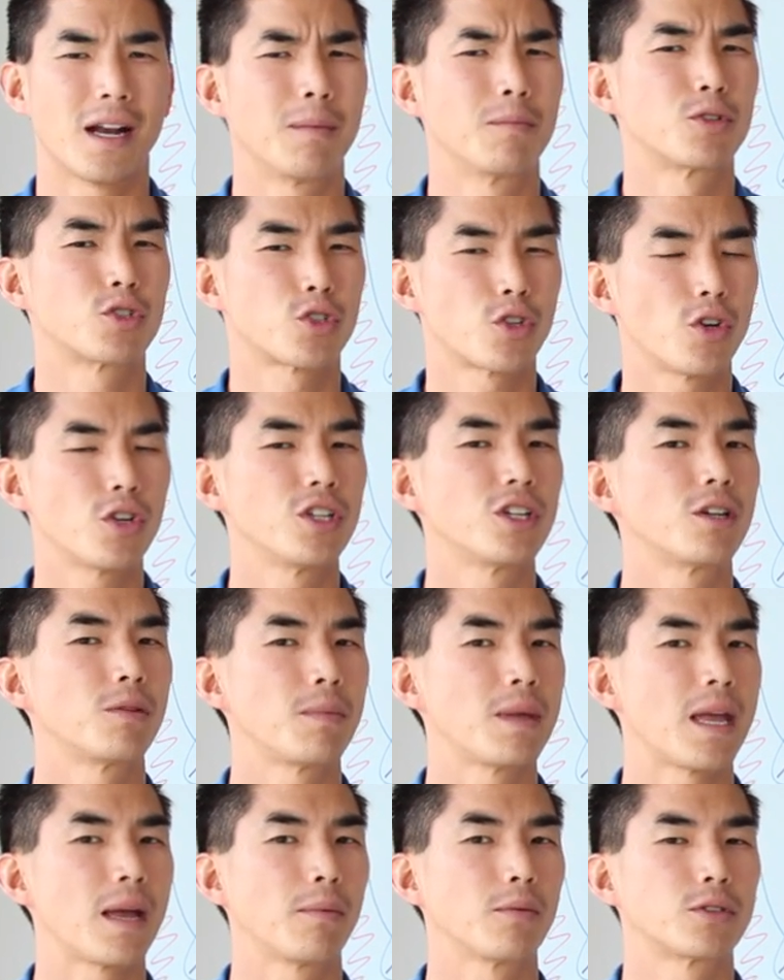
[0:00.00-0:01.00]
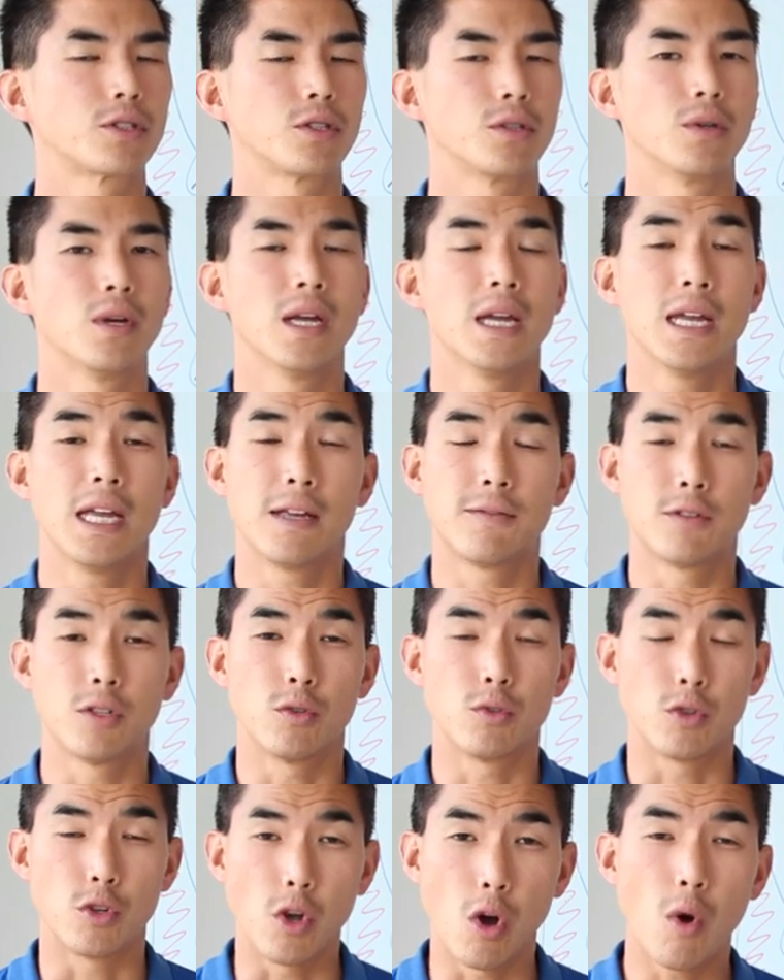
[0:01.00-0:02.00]
And I'm sure you're going to be able to, if
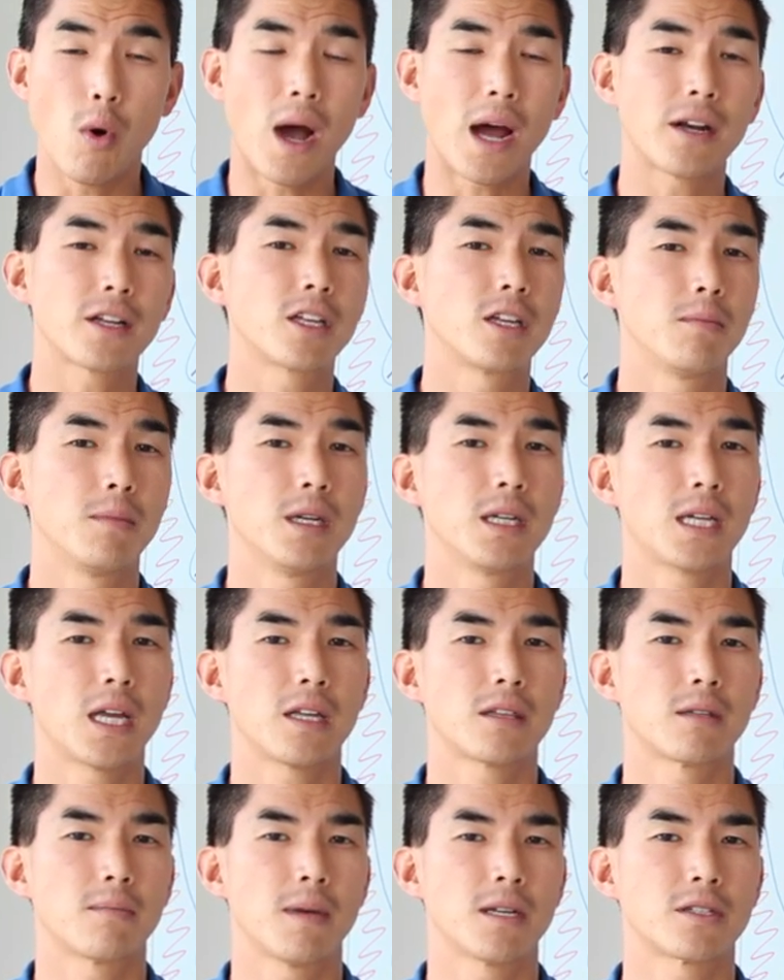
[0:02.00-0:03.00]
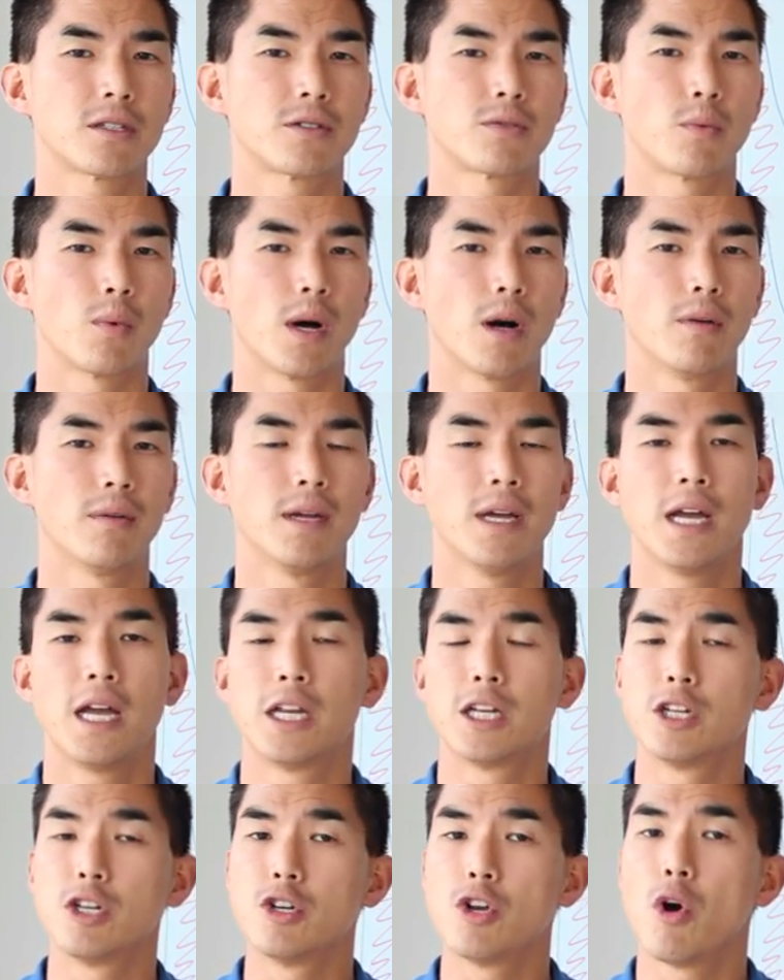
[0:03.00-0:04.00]
you know how to communicate the message well,
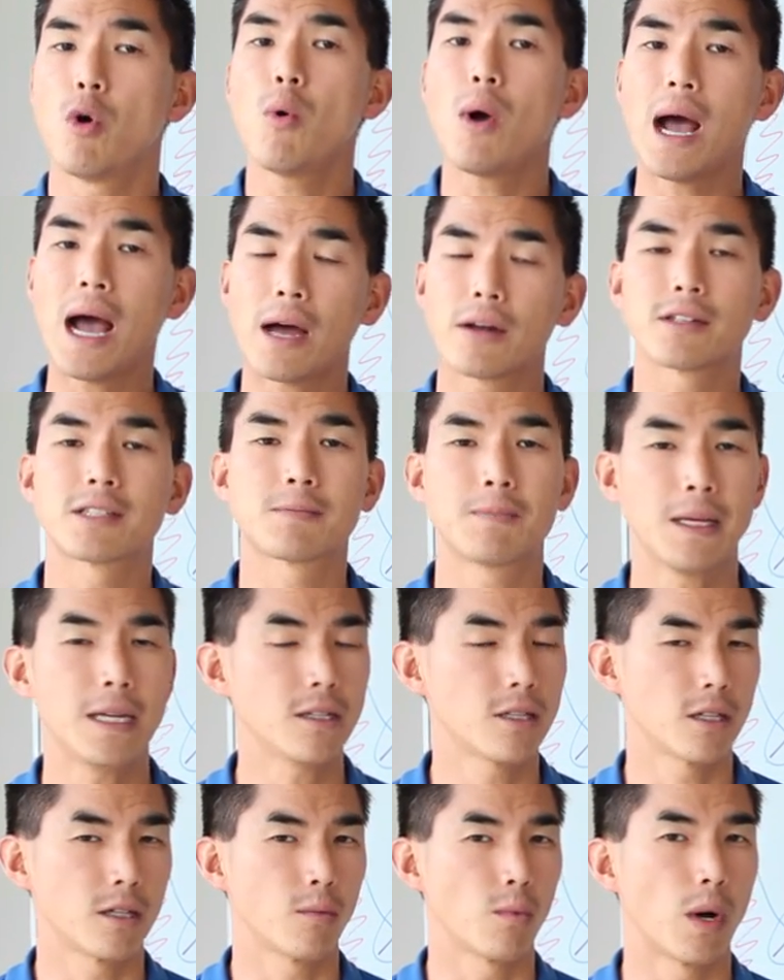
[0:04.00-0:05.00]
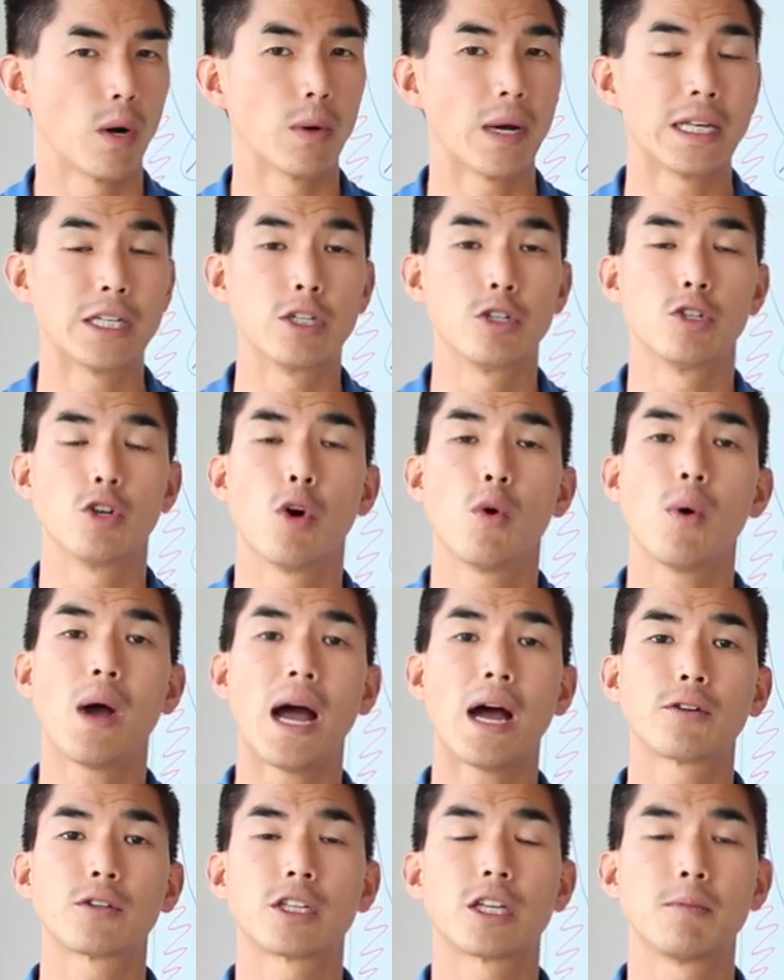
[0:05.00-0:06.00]
and you know how to speak to them well, and you know
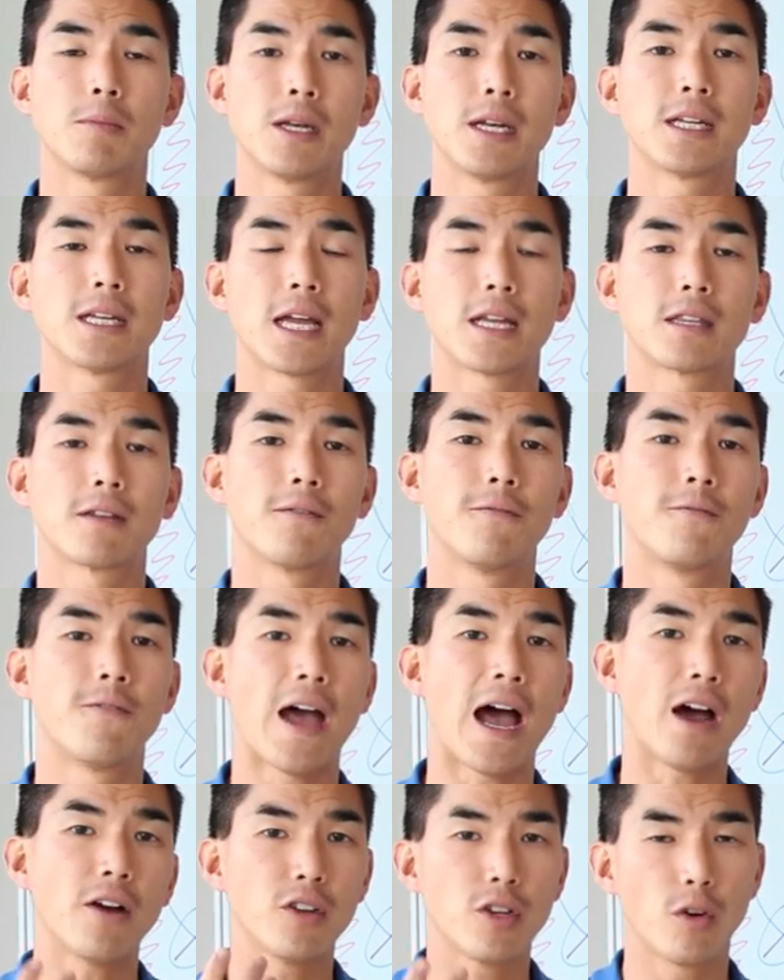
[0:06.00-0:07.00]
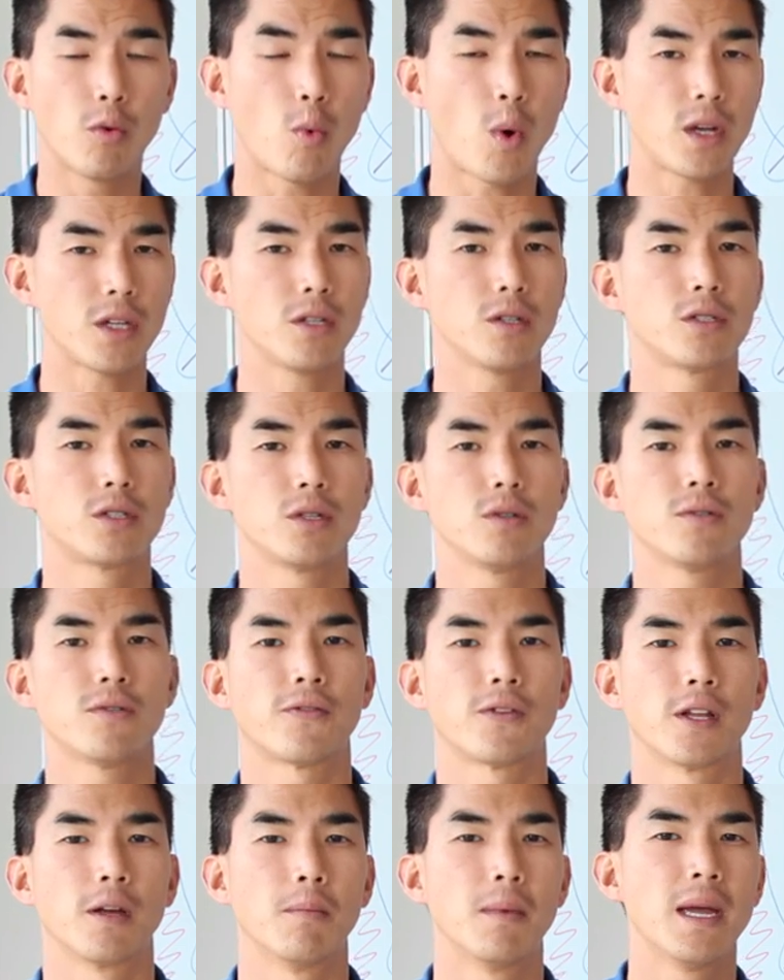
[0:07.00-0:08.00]
how to communicate the value of what you do
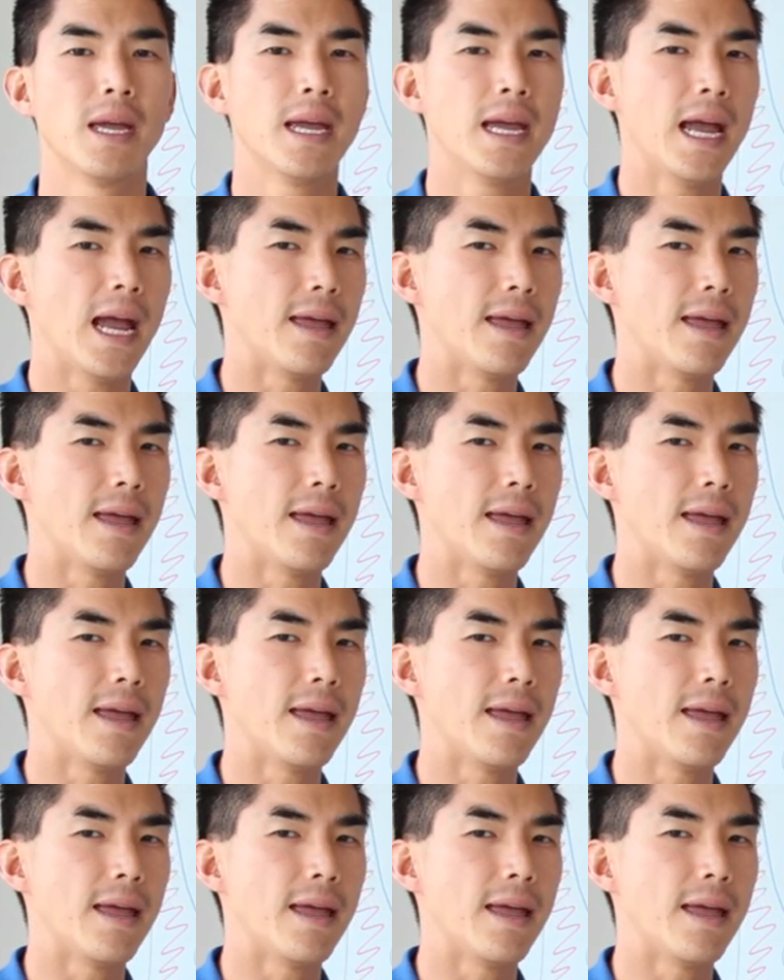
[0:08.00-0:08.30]
for them,